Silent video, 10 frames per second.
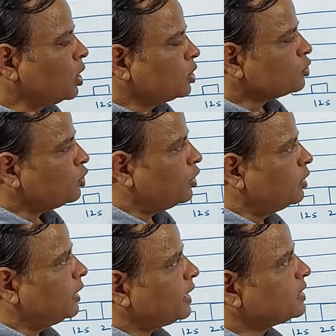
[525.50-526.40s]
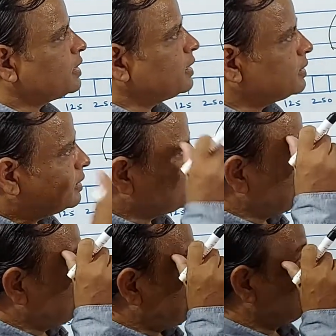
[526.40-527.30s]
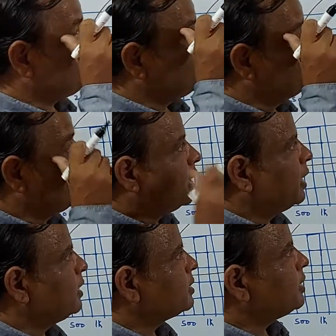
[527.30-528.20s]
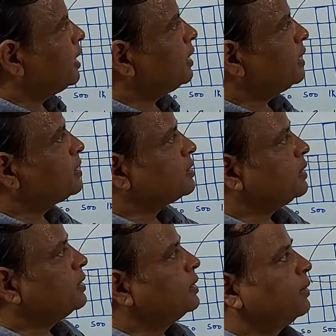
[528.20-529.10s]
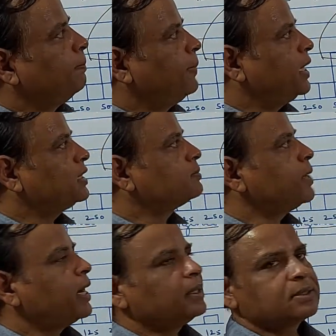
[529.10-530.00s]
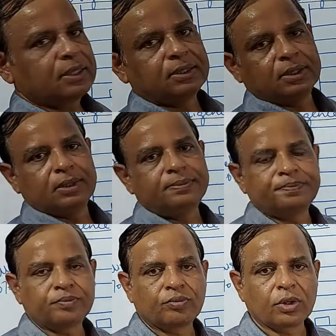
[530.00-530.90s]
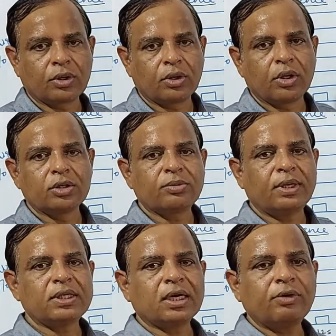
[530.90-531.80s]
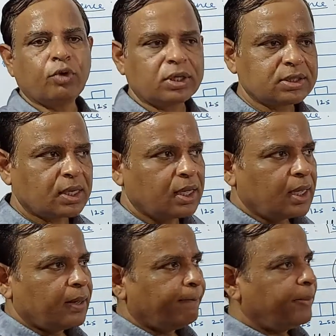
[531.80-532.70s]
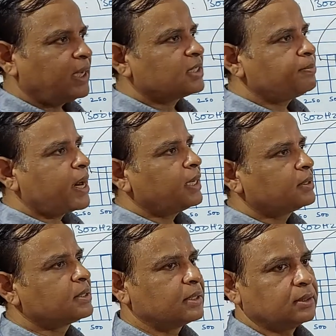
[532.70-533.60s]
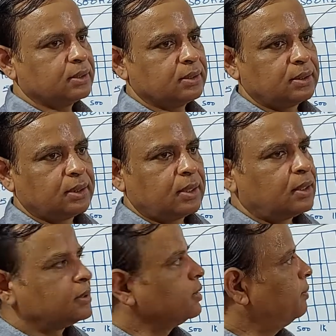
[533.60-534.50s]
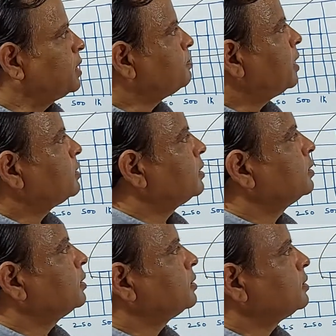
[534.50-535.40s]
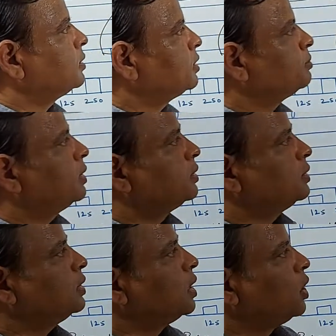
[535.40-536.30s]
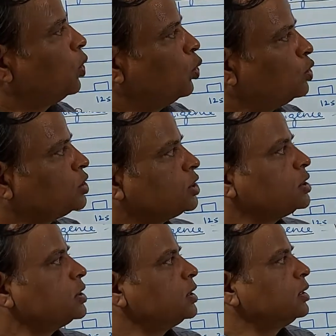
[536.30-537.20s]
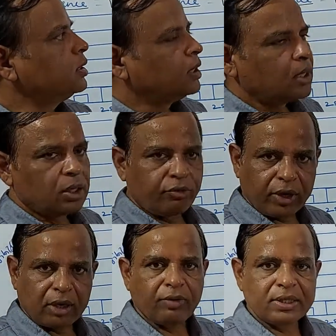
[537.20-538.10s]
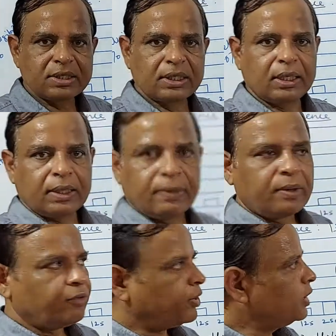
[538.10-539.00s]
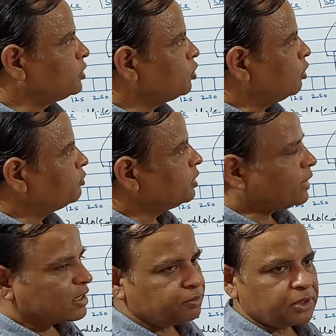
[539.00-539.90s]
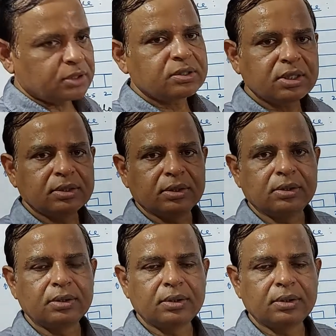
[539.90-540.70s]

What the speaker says: So next another thing you have to understand is the baseband signal. So basically what is a baseband signal? See, baseband signal is nothing but the original frequency range of the transmission signal.